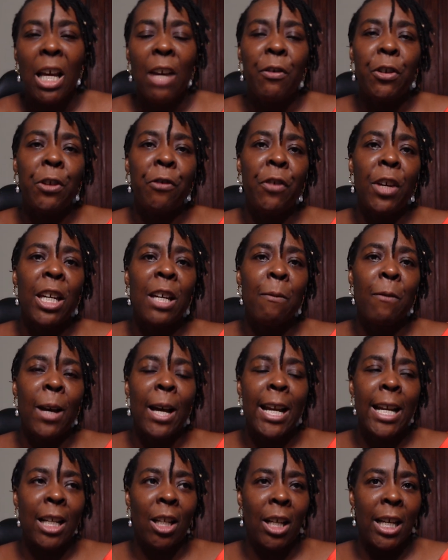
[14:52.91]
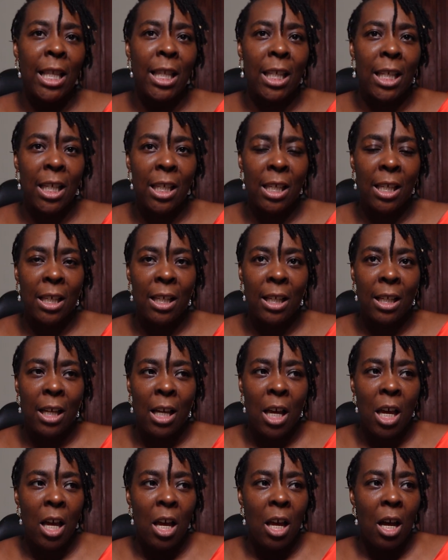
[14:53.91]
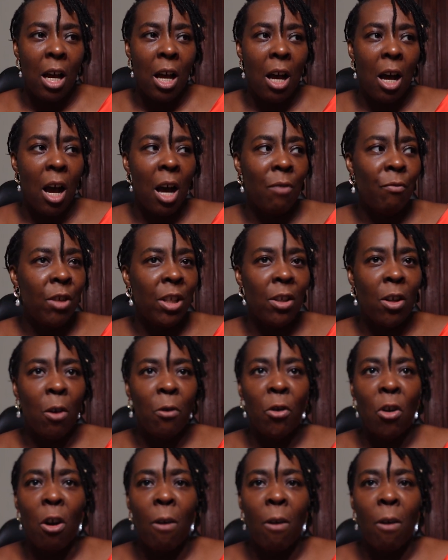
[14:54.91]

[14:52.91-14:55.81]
If you think about it like this, unresolved